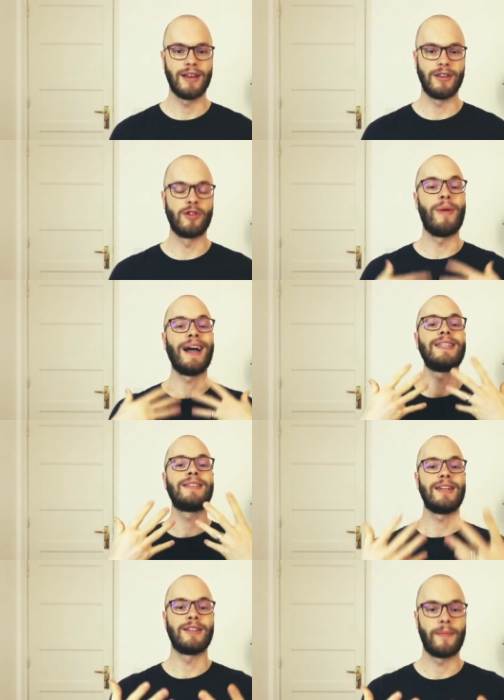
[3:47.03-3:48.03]
Your
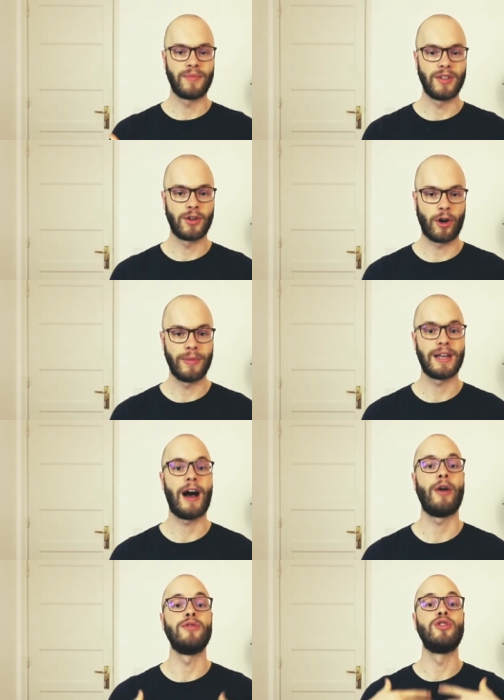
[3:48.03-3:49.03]
mindset determines
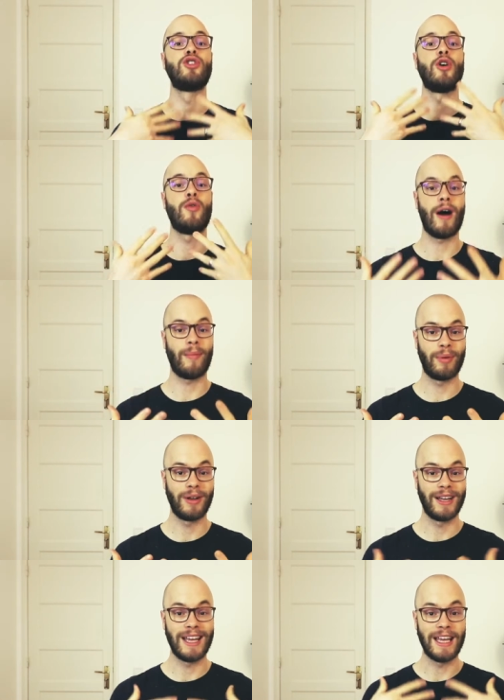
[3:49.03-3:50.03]
how you show up
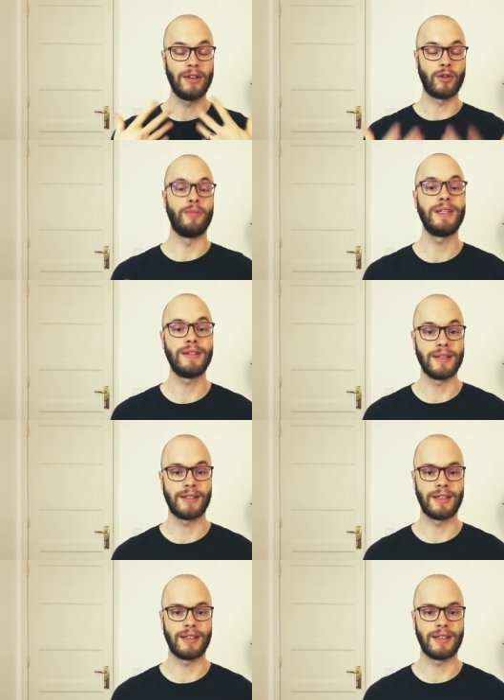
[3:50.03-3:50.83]
in your business.